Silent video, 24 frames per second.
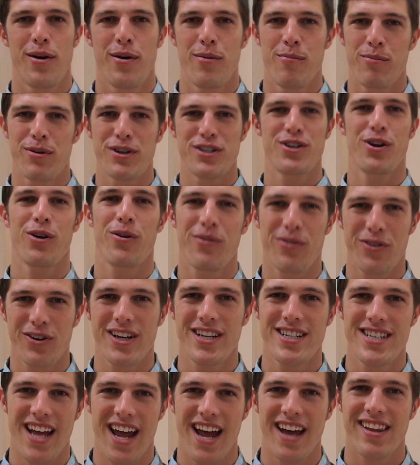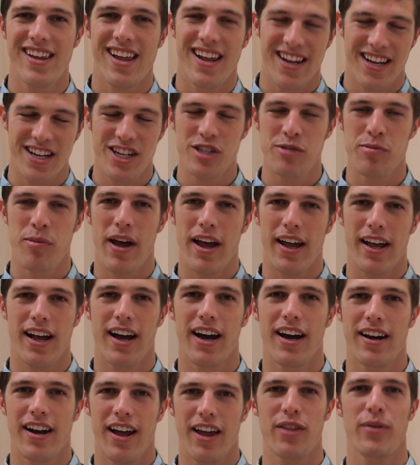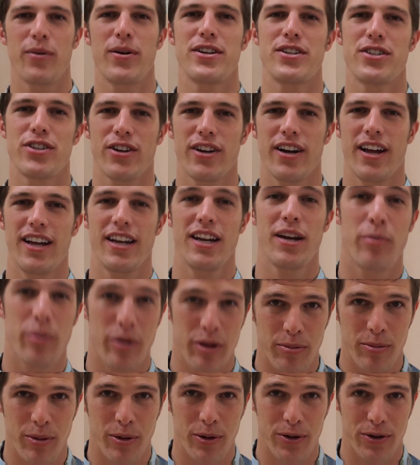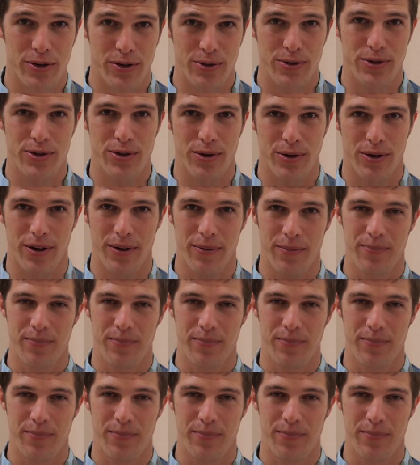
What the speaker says: But don't forget to add that inch back on, otherwise you're going to end up with a board too short.